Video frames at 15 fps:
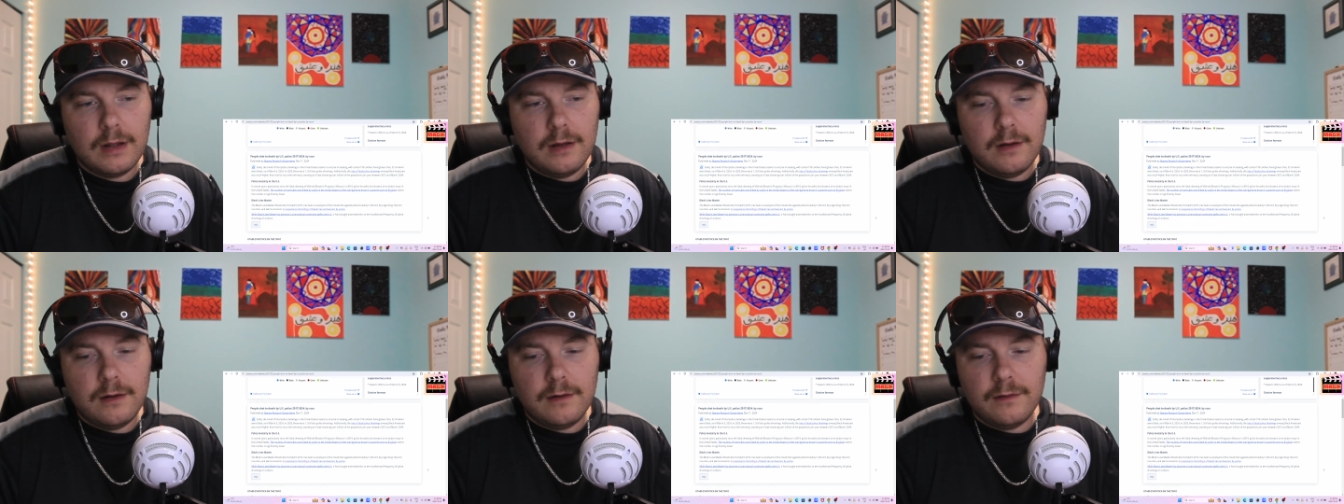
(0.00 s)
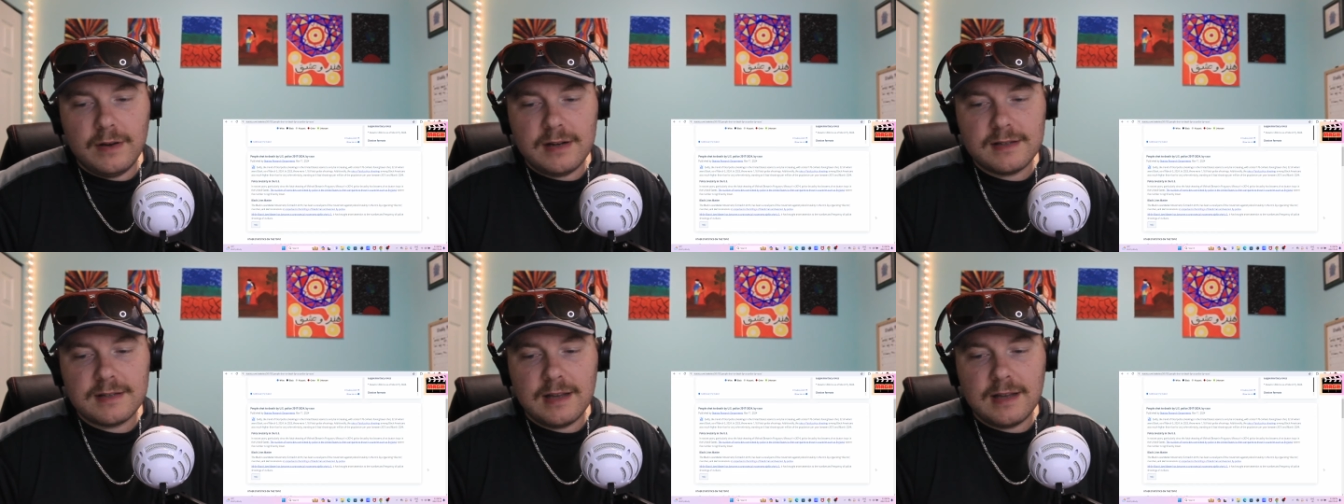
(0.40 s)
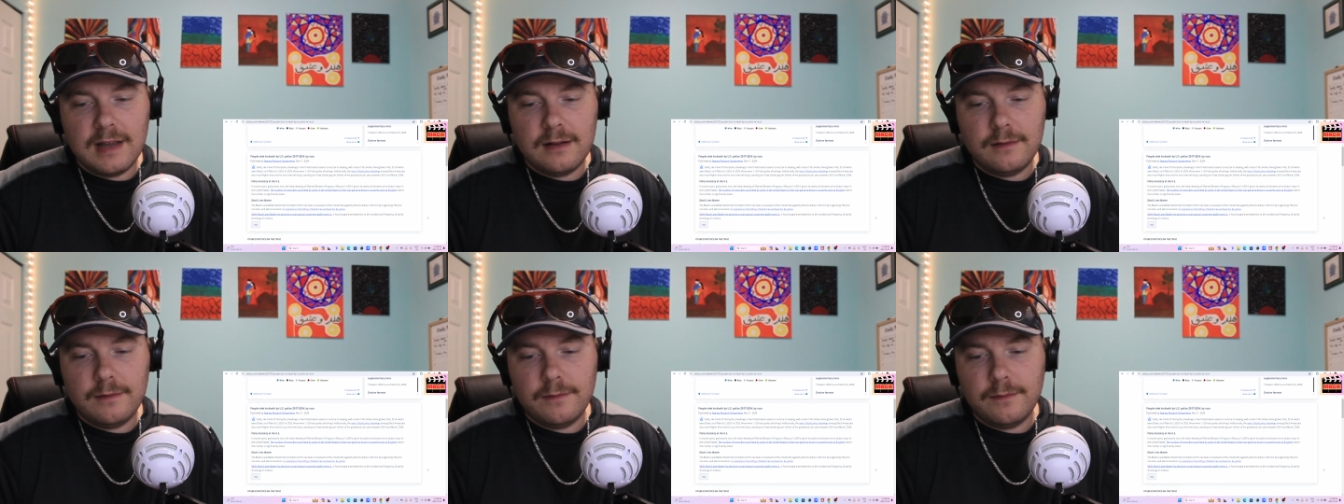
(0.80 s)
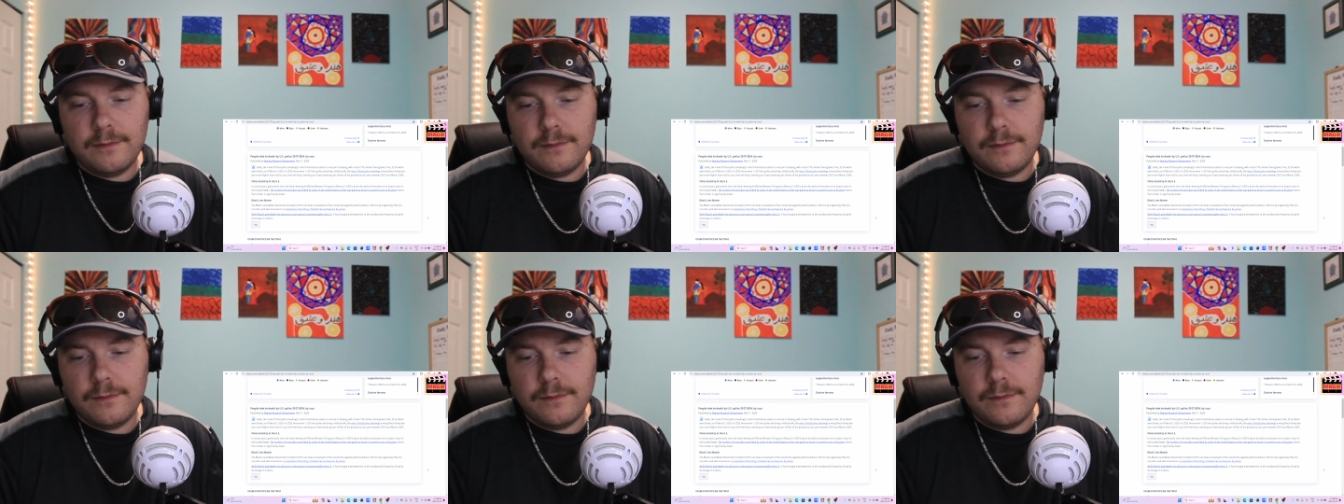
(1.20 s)
Wiedersehen.
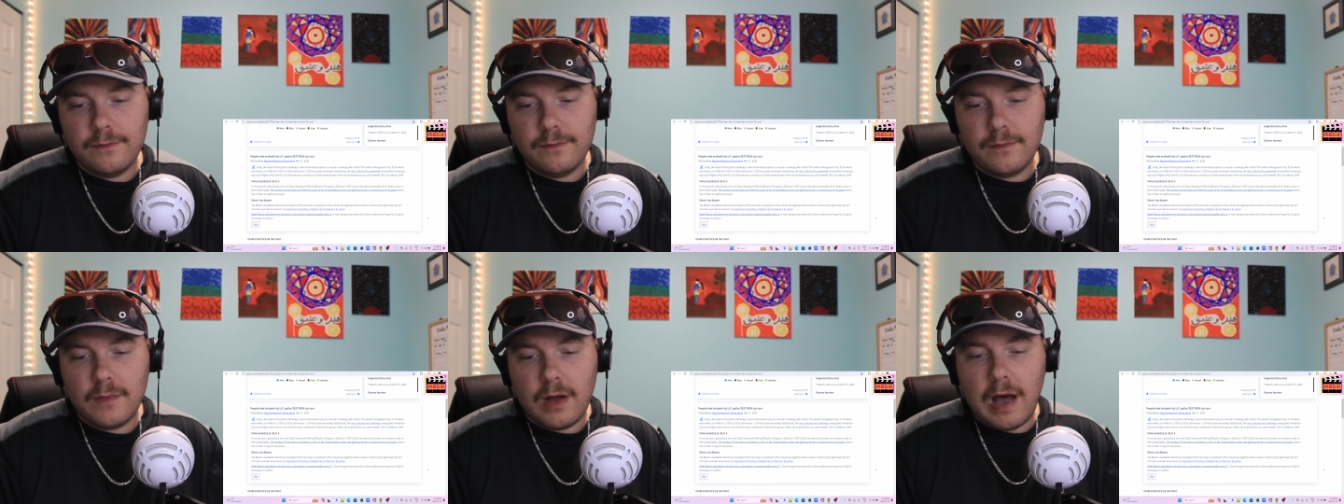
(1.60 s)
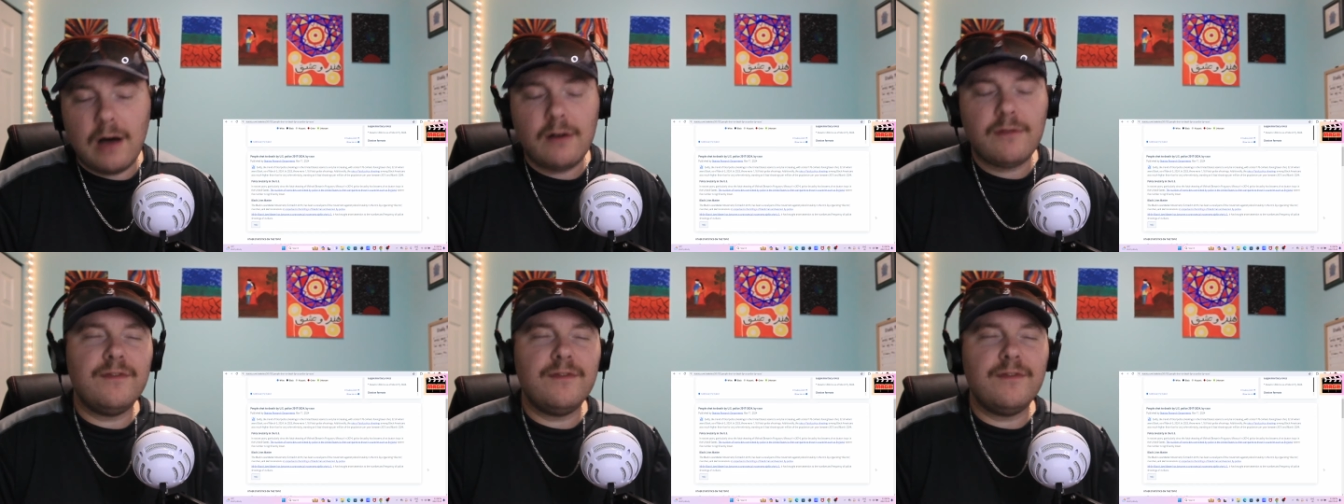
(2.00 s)
Auf